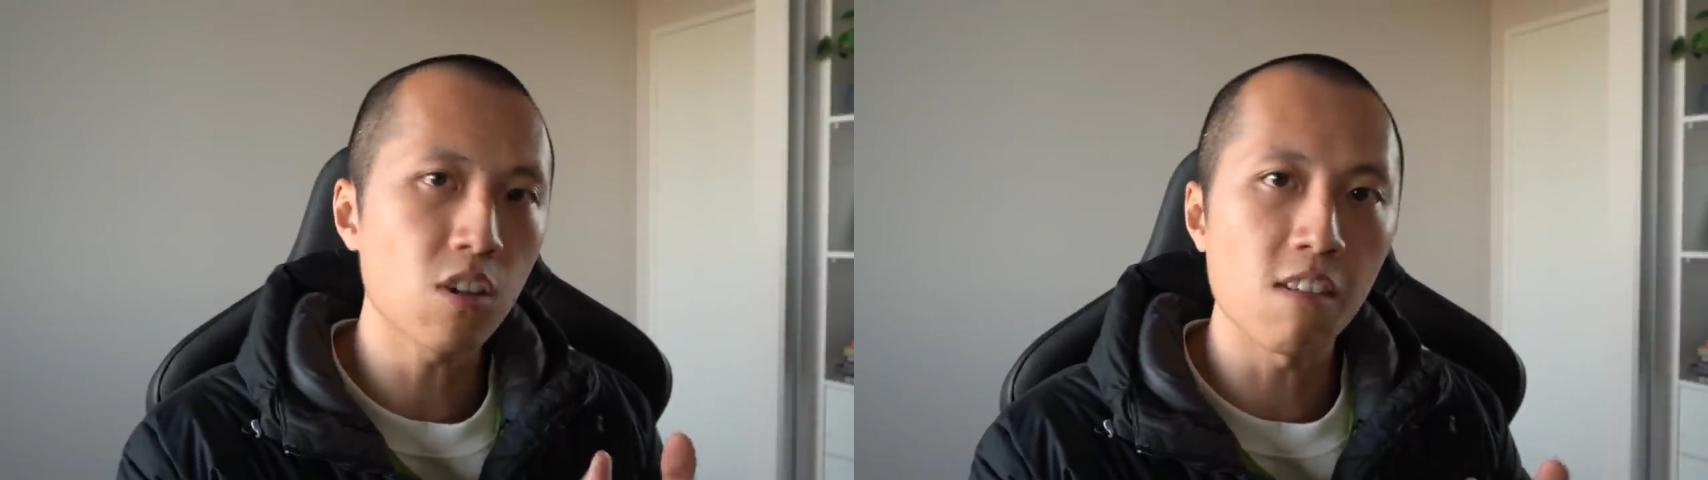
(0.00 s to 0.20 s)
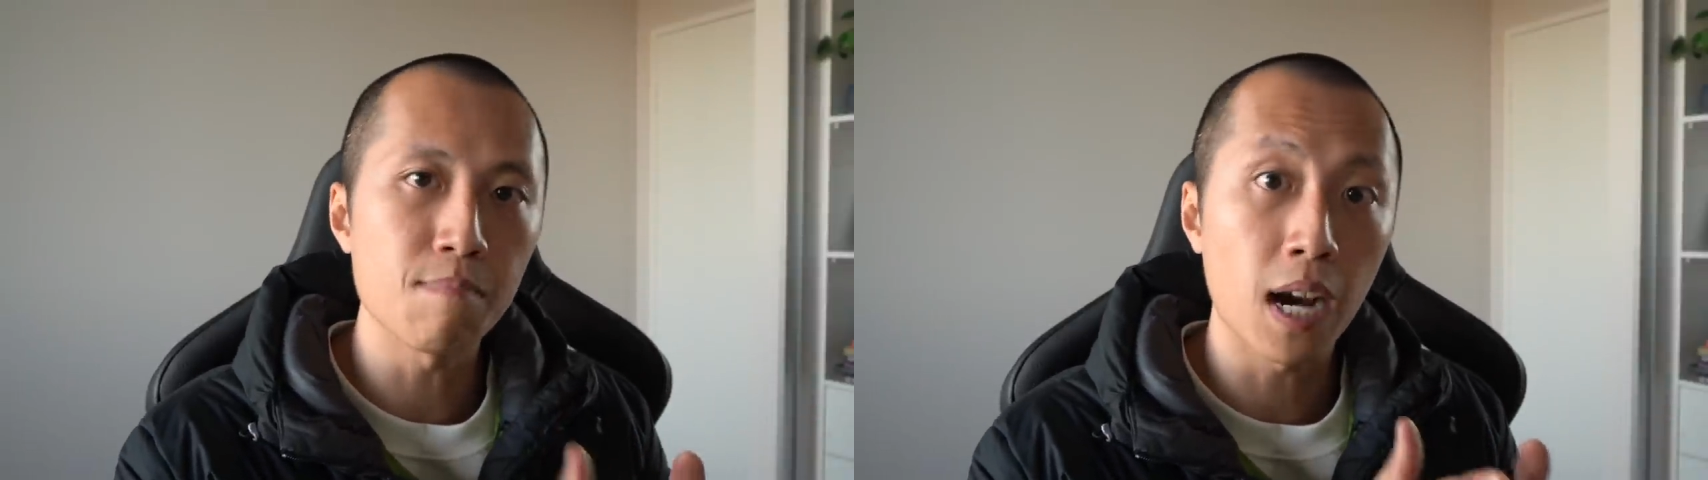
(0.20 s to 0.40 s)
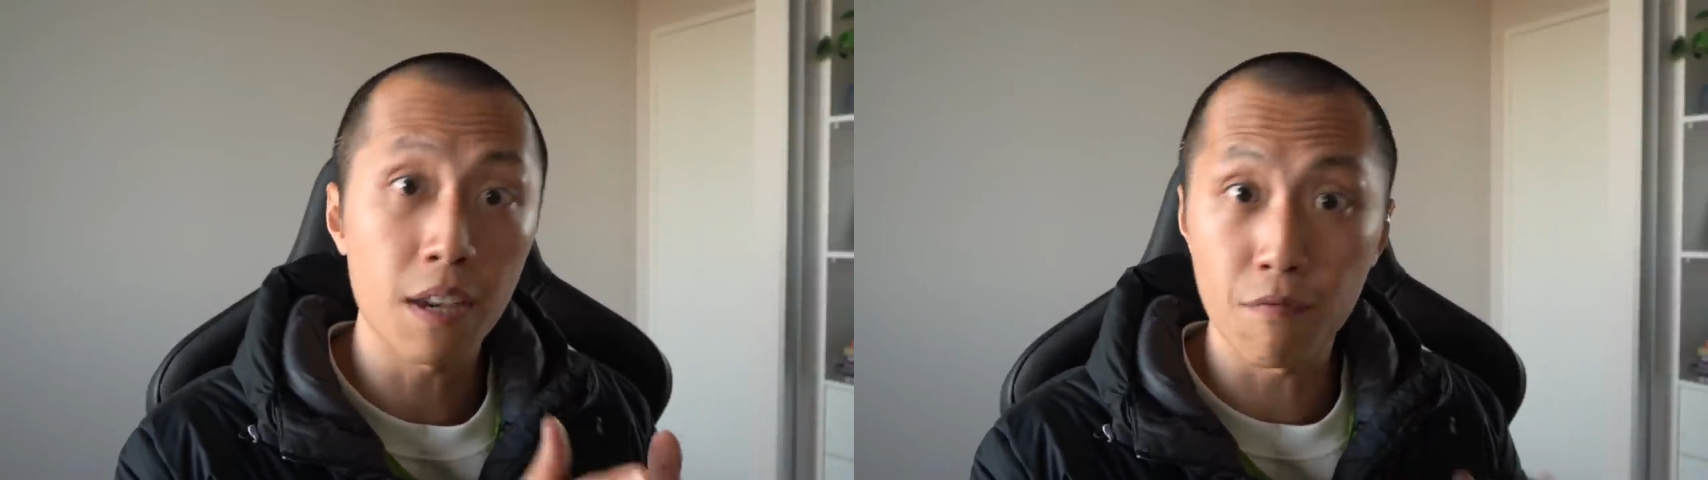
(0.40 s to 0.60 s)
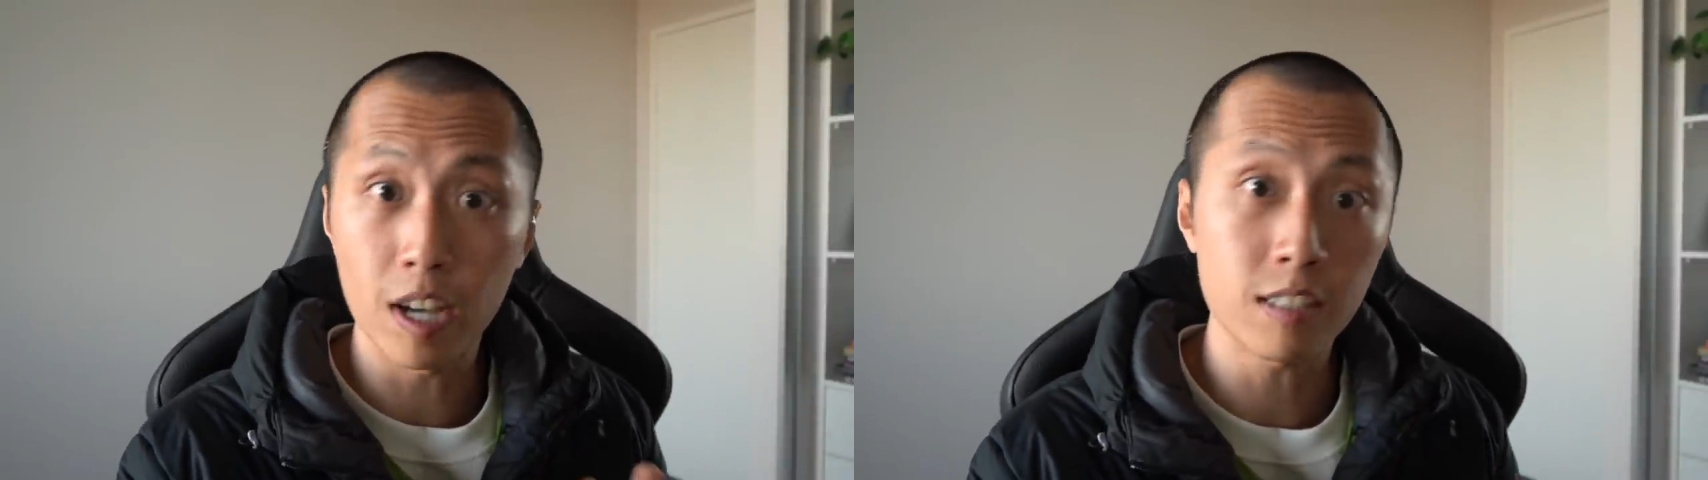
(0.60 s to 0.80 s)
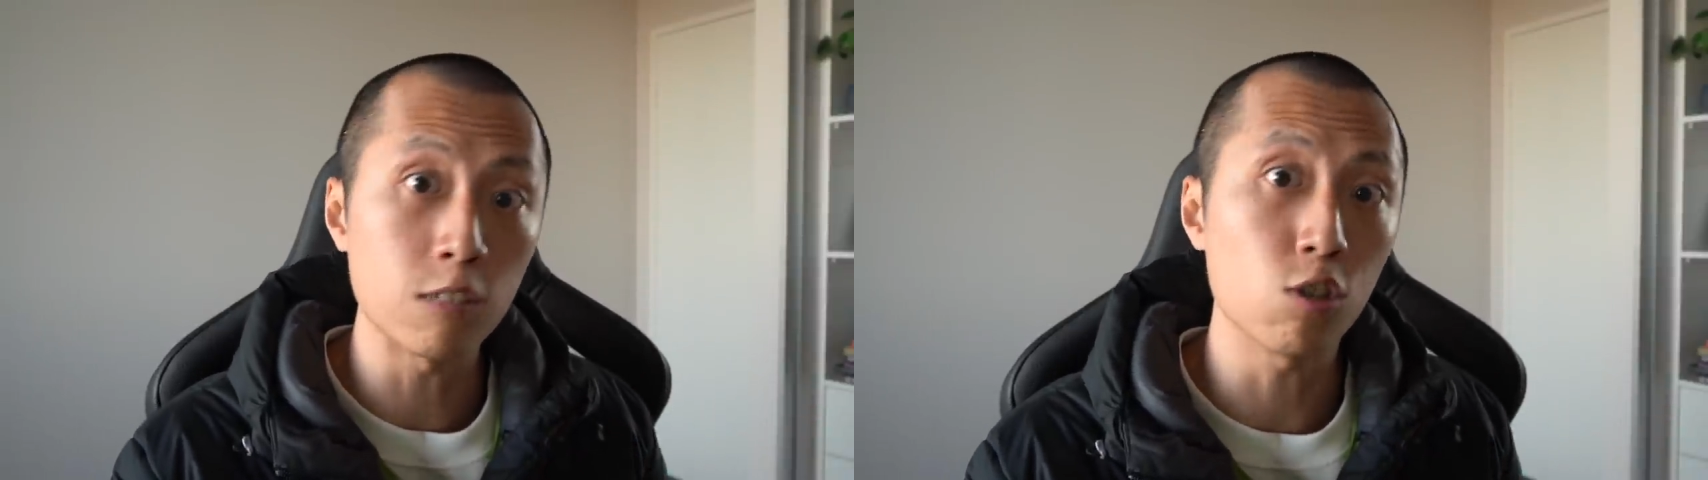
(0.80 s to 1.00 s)
of my
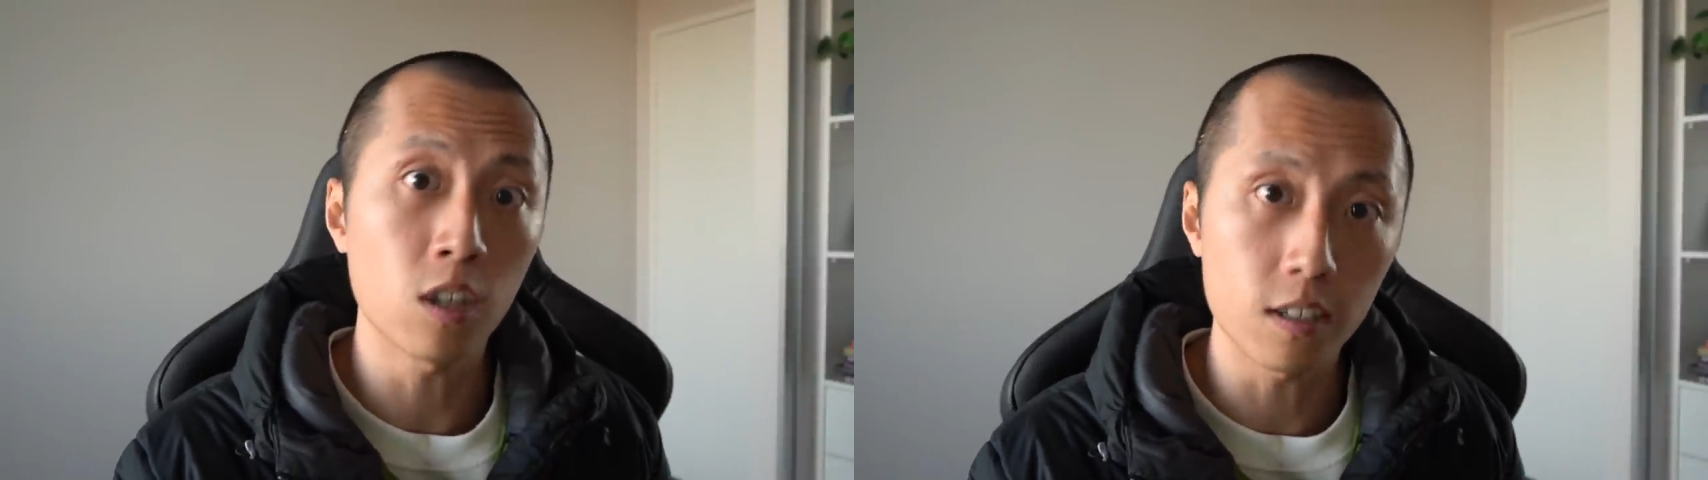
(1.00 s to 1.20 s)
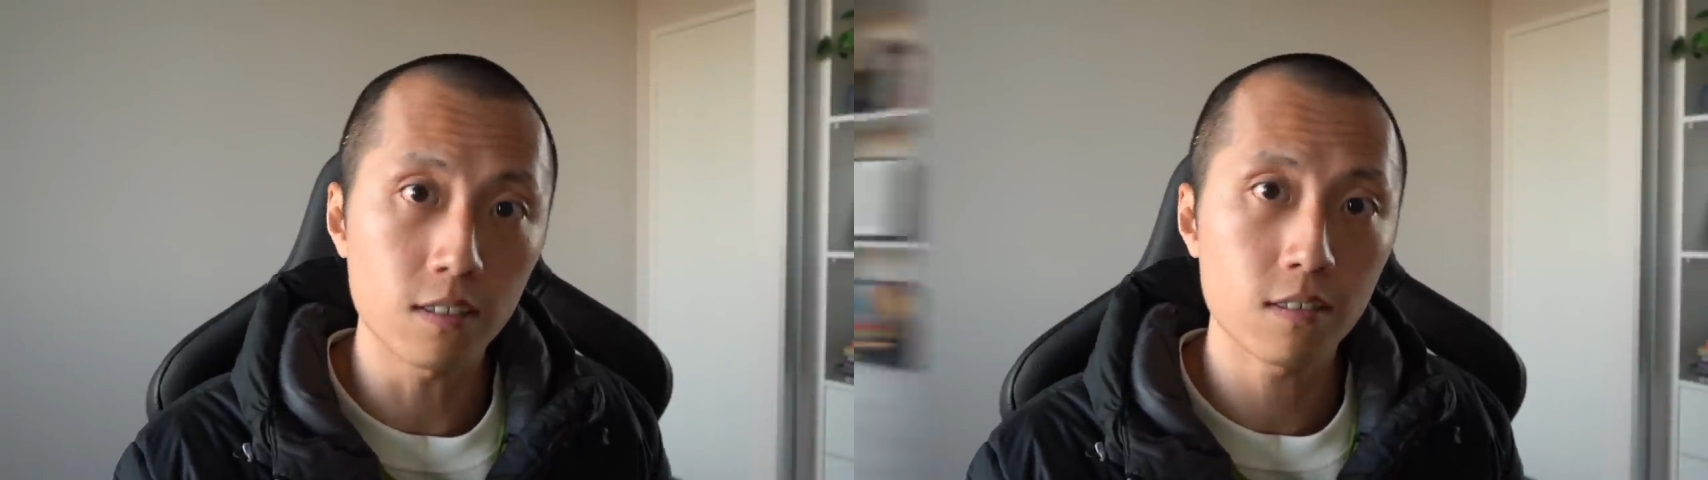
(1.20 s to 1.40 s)
investing journey.